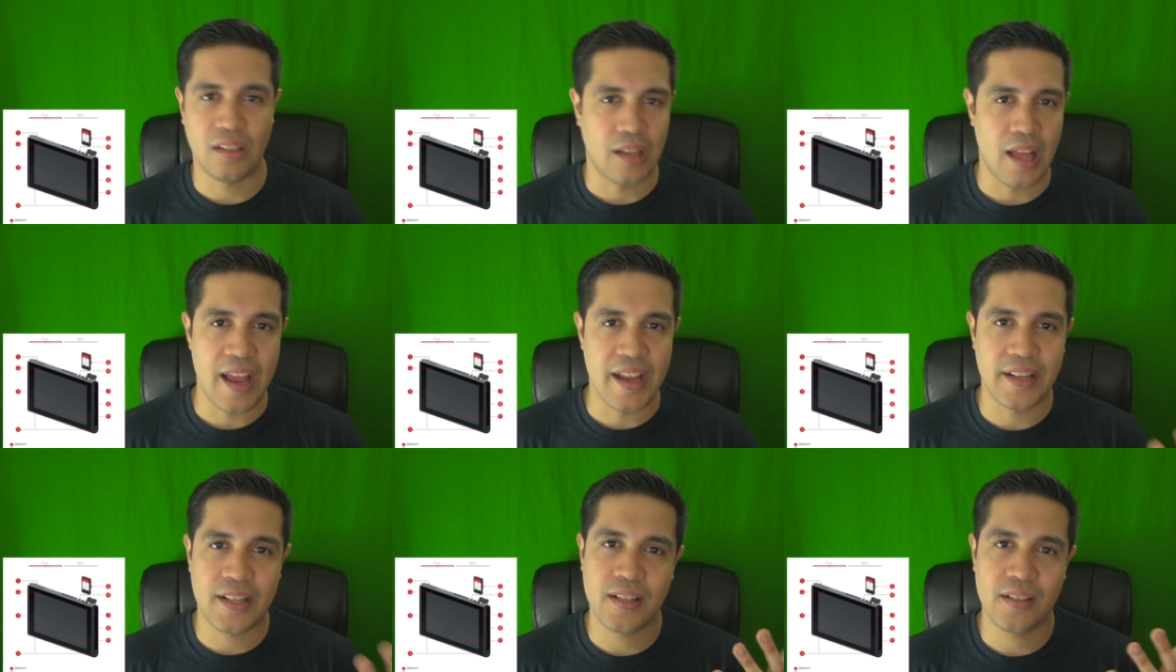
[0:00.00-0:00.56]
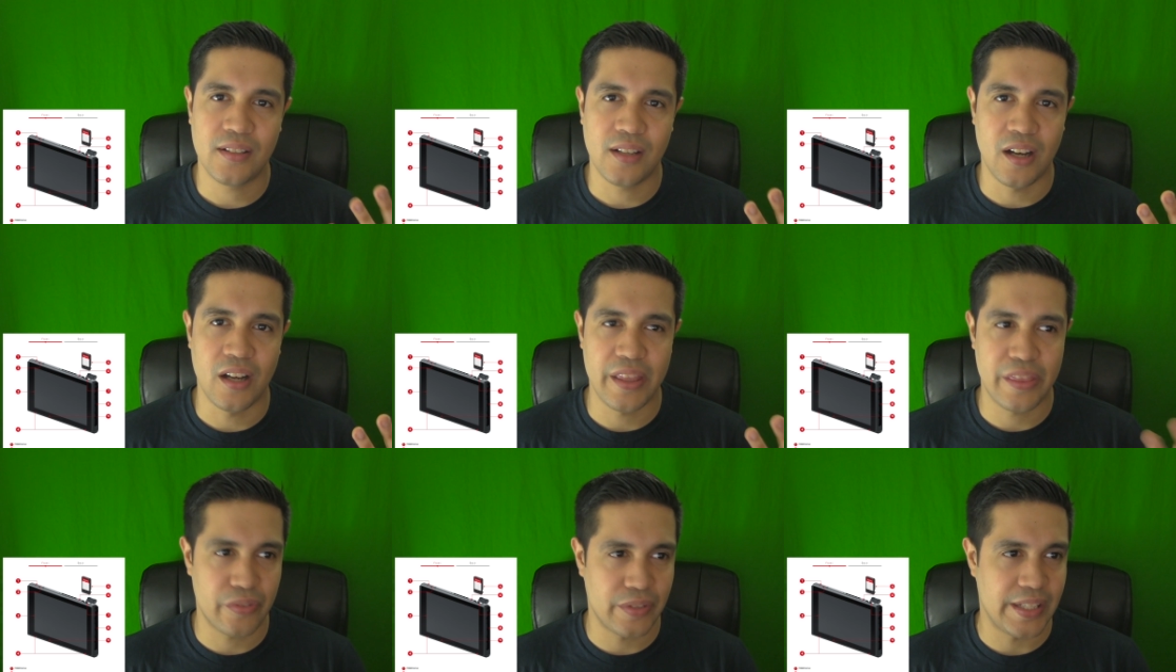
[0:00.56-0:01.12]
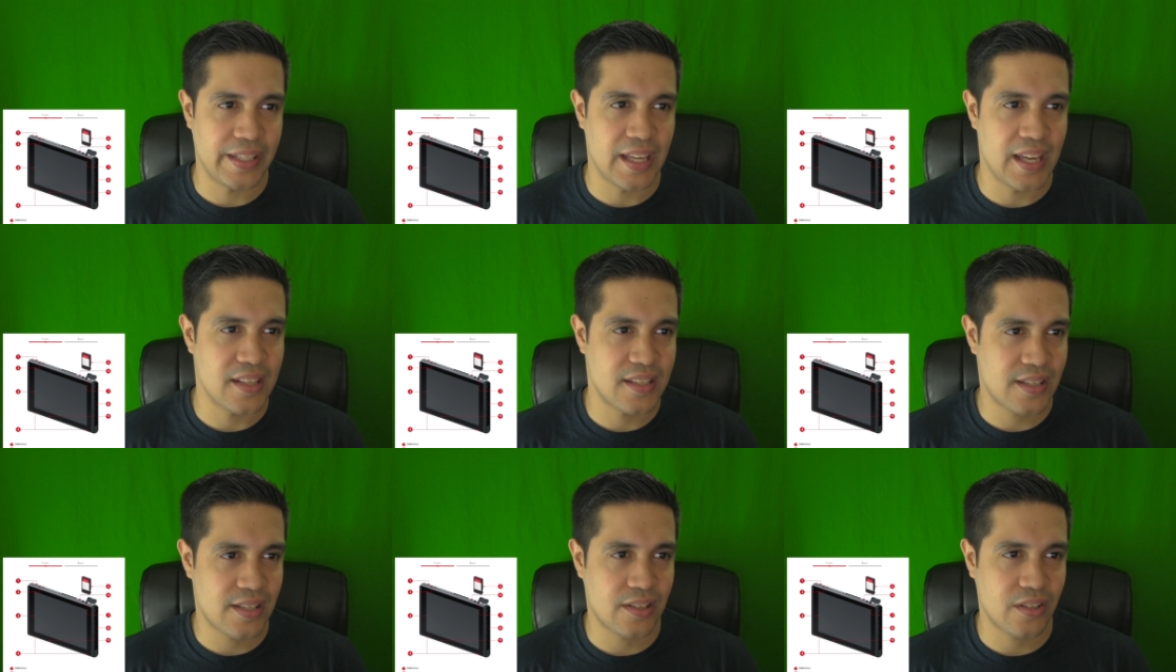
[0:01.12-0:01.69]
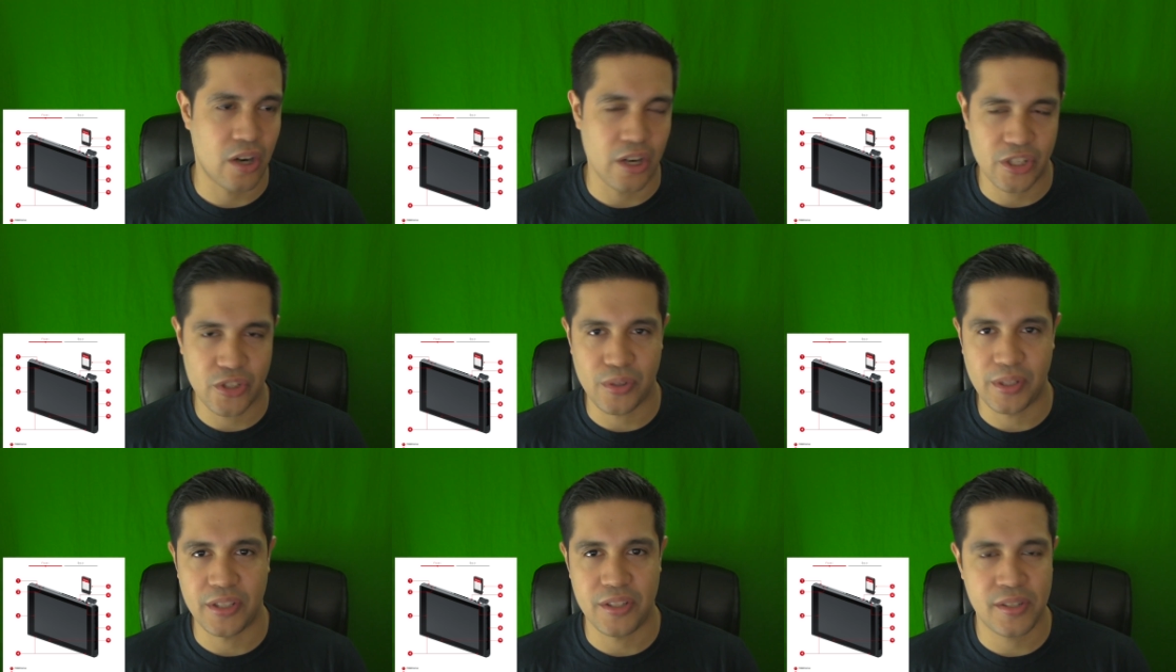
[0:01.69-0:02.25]
like a 3DS
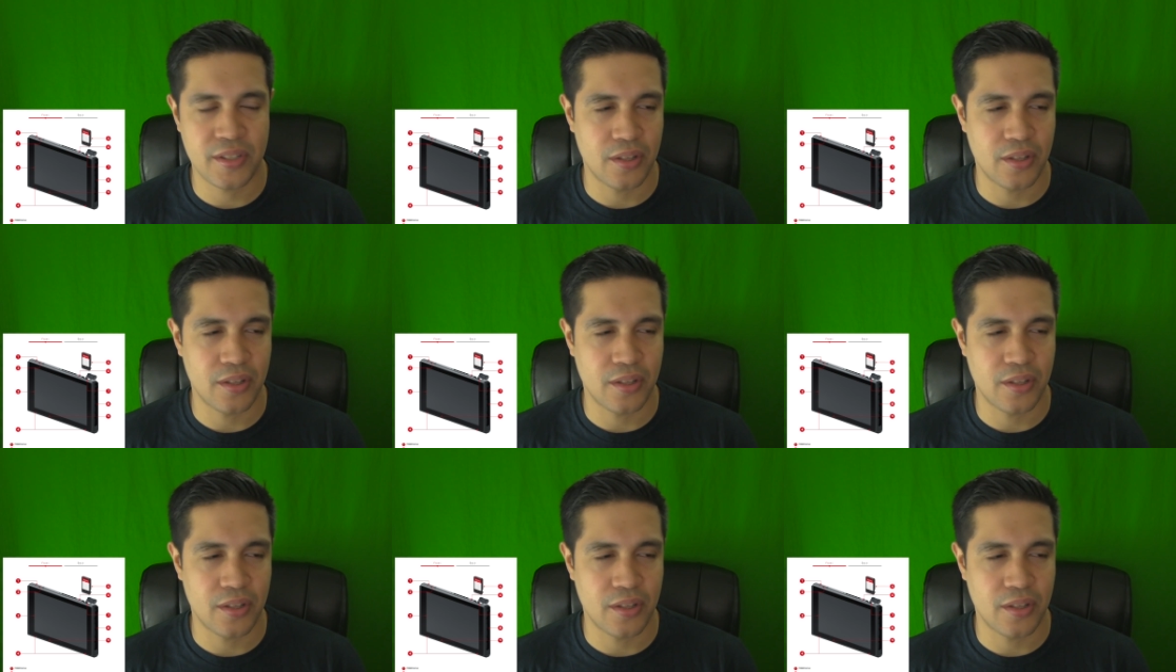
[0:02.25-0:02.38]
cartridge,